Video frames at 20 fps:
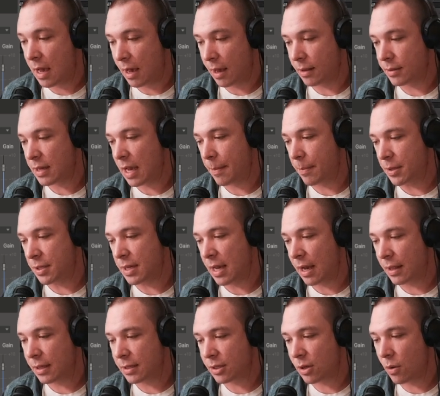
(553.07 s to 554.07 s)
type of
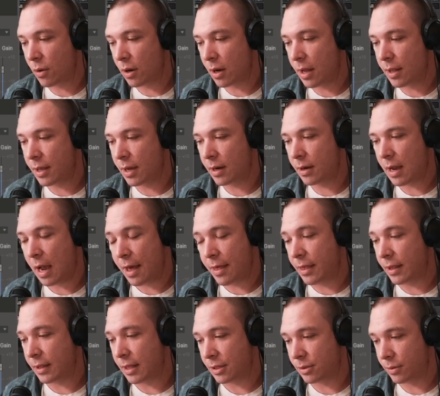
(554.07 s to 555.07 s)
sound that's going on there? I
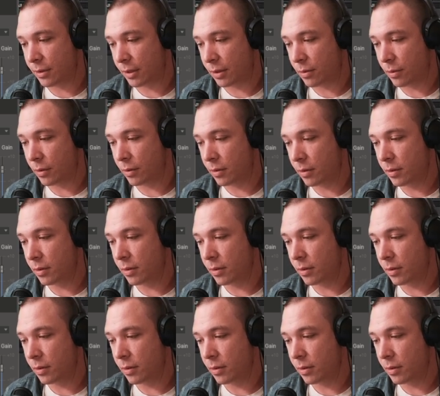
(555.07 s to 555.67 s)
think that's really cool.